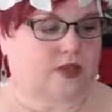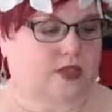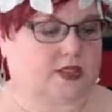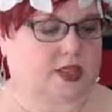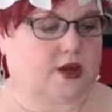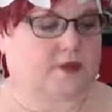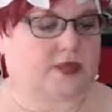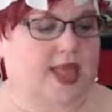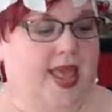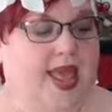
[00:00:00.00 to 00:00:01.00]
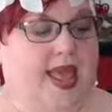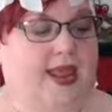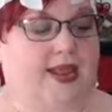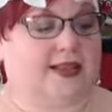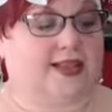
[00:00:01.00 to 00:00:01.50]
So,
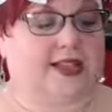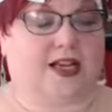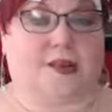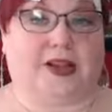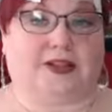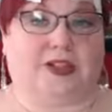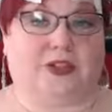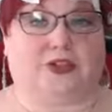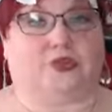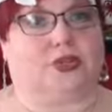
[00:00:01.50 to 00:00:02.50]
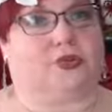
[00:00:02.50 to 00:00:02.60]
and let's talk about the Yule tree.